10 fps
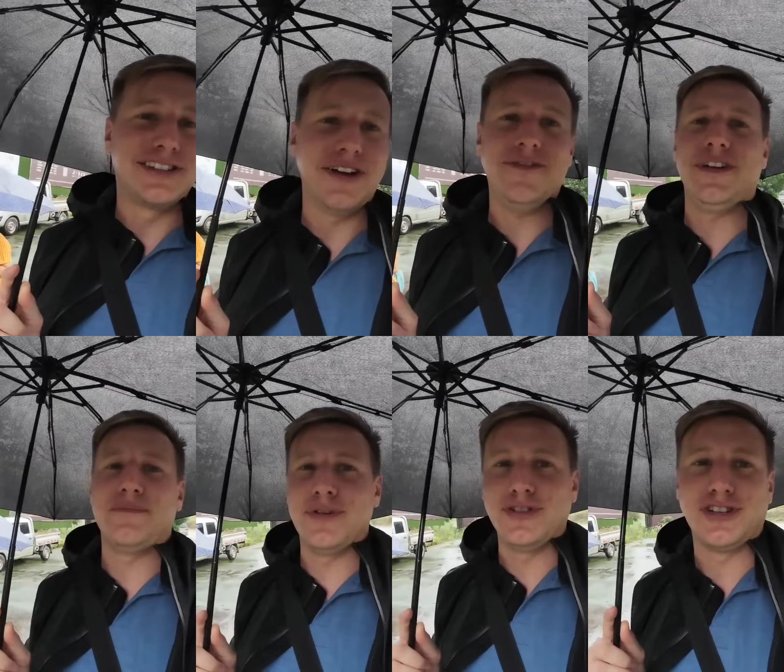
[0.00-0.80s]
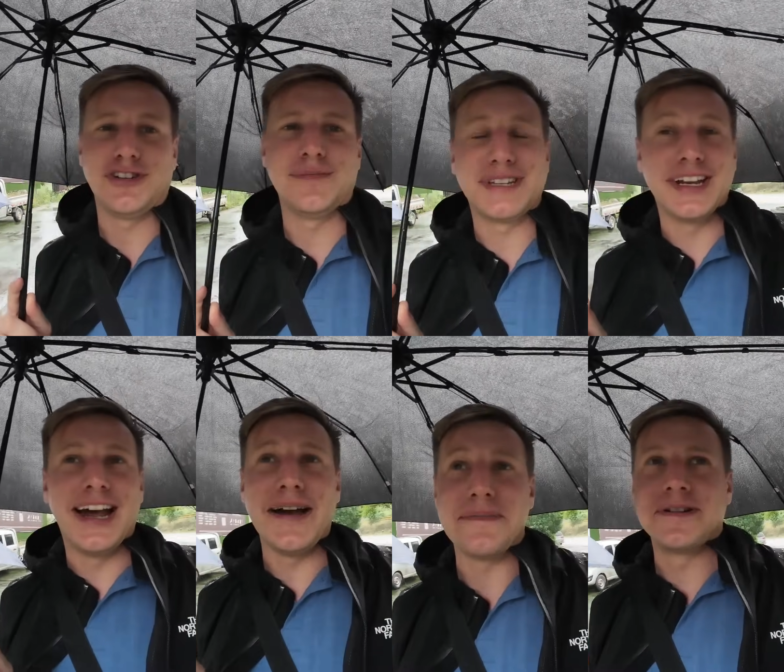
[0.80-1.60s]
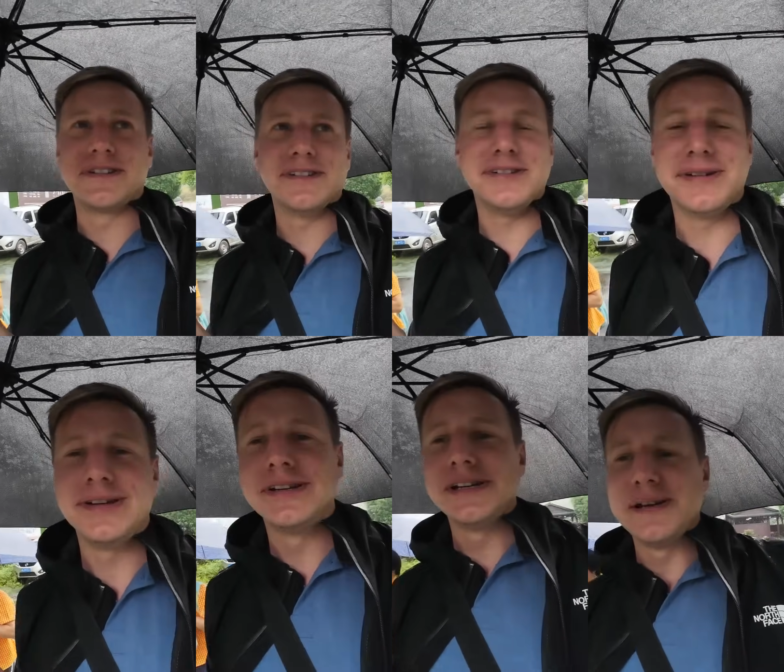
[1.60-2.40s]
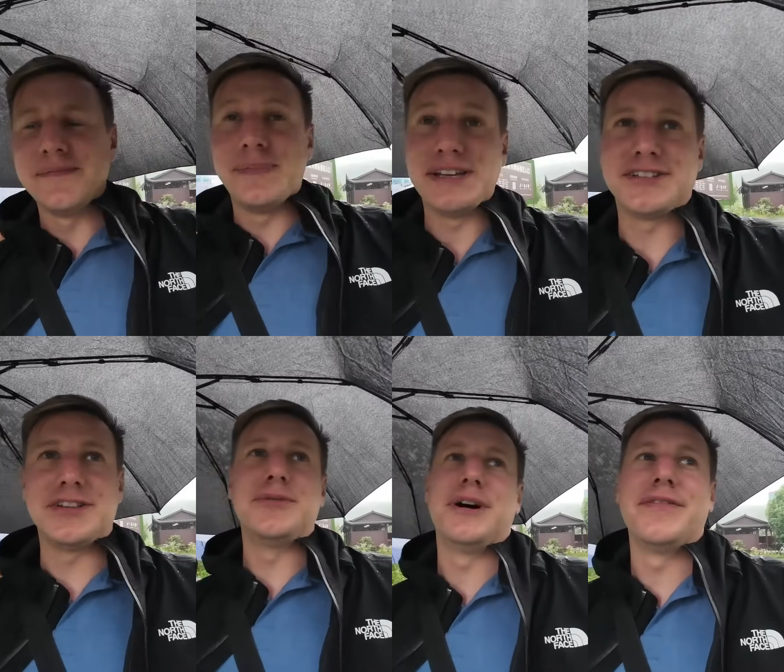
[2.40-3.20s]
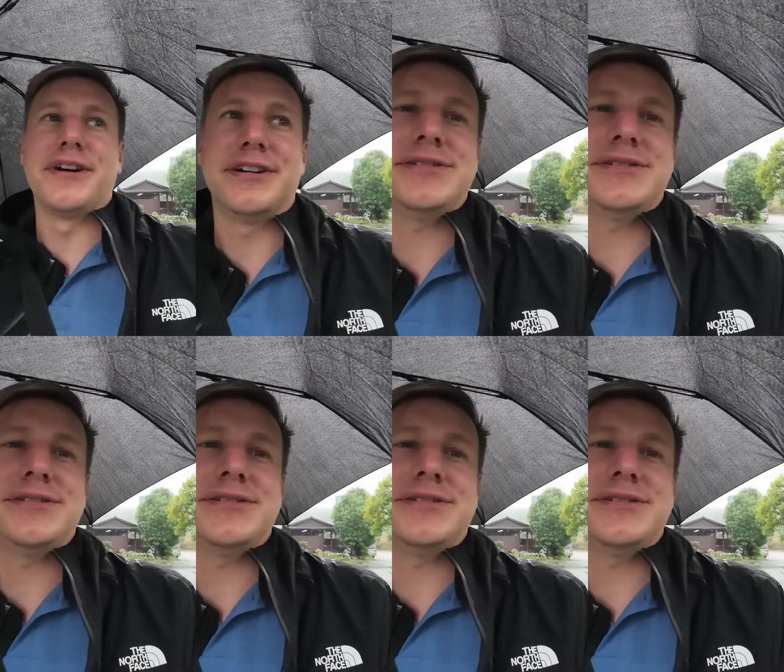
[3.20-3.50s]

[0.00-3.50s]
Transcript: Don't think bungee jump is going to happen based on the weather,